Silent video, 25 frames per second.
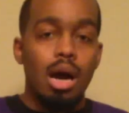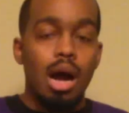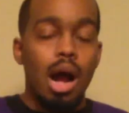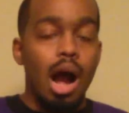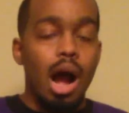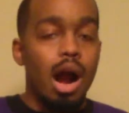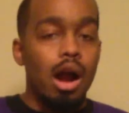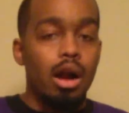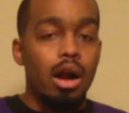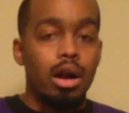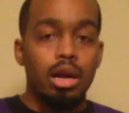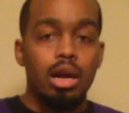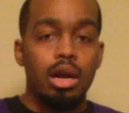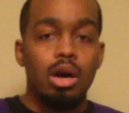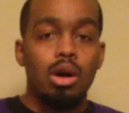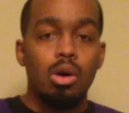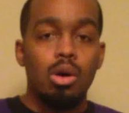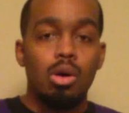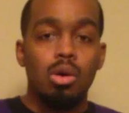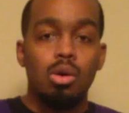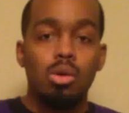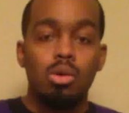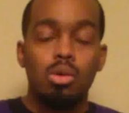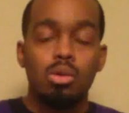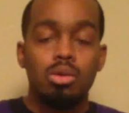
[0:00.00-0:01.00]
our
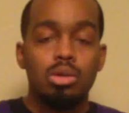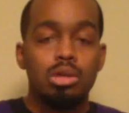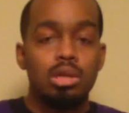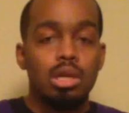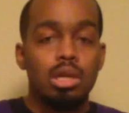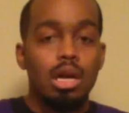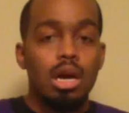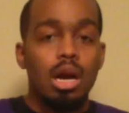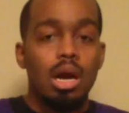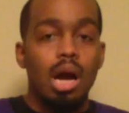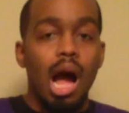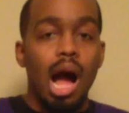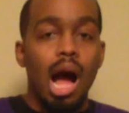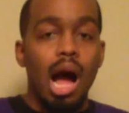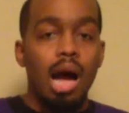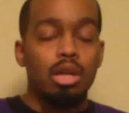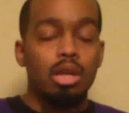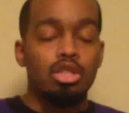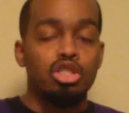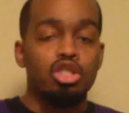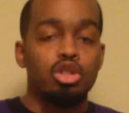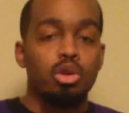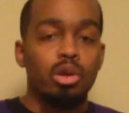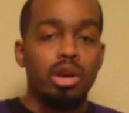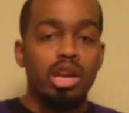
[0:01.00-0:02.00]
goals,
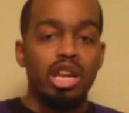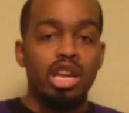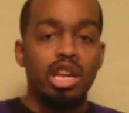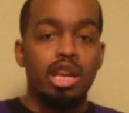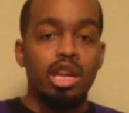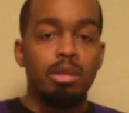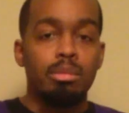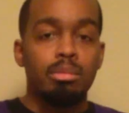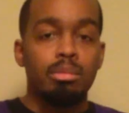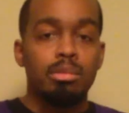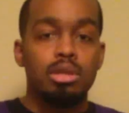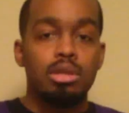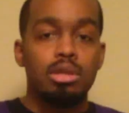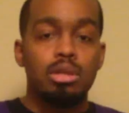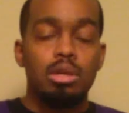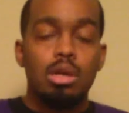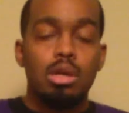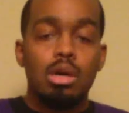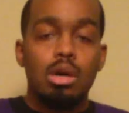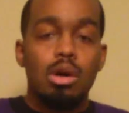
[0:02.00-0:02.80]
our dreams,